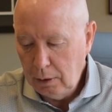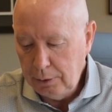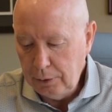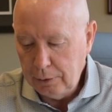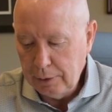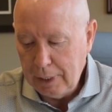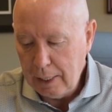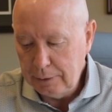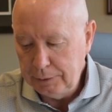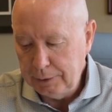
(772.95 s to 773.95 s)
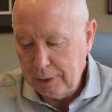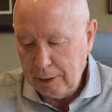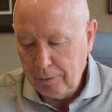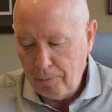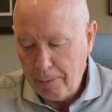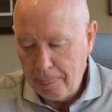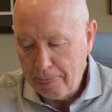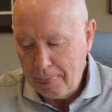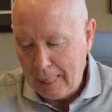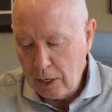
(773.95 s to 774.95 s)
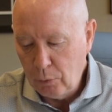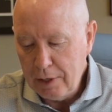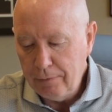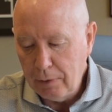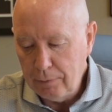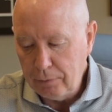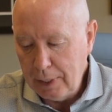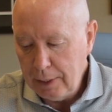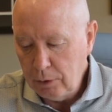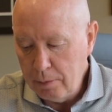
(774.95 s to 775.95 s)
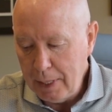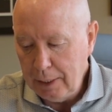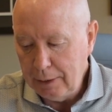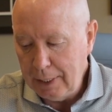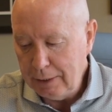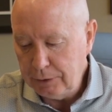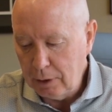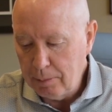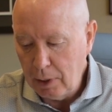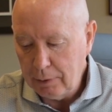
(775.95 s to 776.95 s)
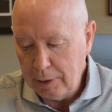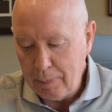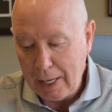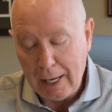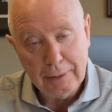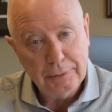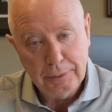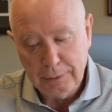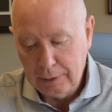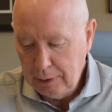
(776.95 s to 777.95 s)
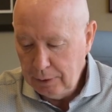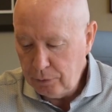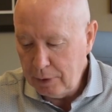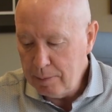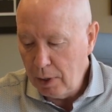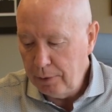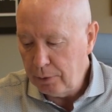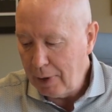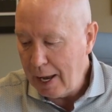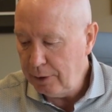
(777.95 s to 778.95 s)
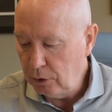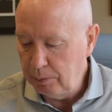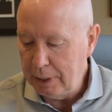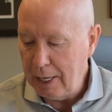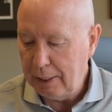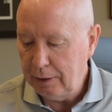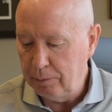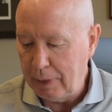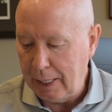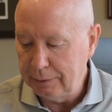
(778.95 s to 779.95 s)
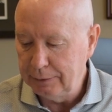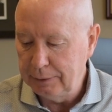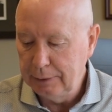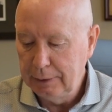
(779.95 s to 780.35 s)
and you can get a refund for any remaining dates on the monthly pass, 3-month or annual Be Active pass.